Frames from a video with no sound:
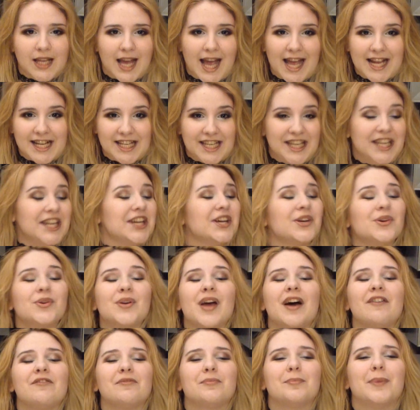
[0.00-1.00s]
And here you
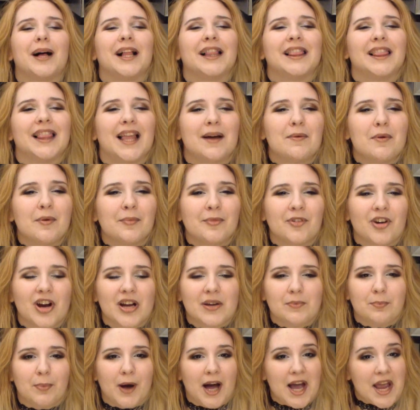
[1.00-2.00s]
have my lemon
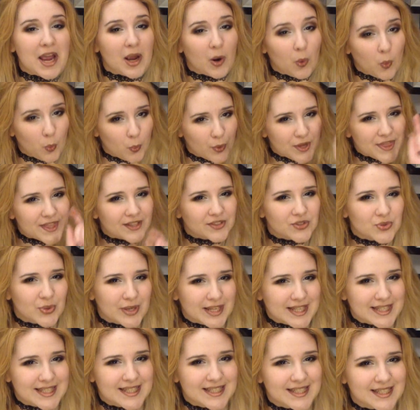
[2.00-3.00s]
meringue pie with a
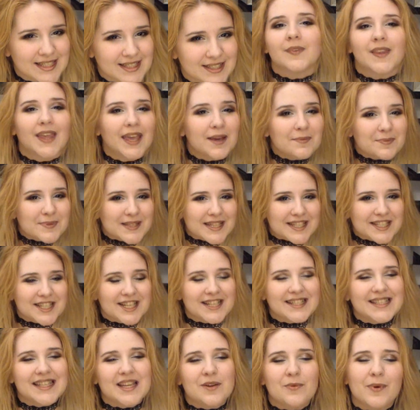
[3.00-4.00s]
twist. Keep
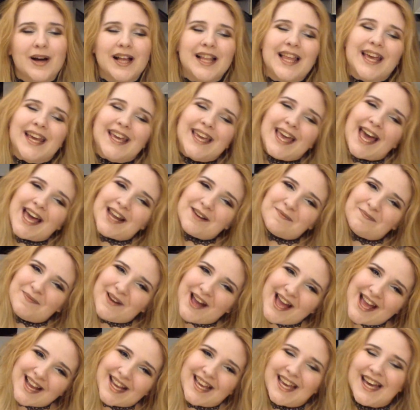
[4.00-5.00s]
suggesting while I get
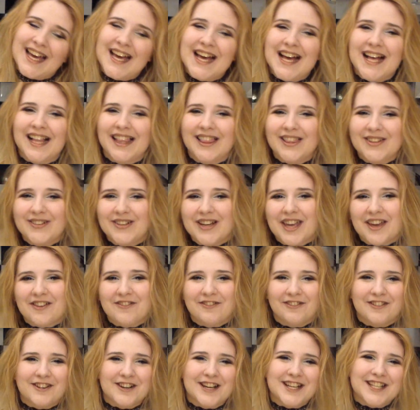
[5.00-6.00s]
back looking
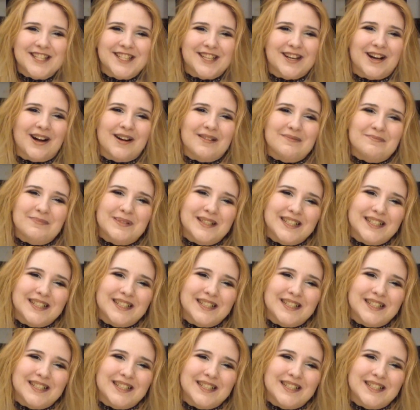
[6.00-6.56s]
for a job.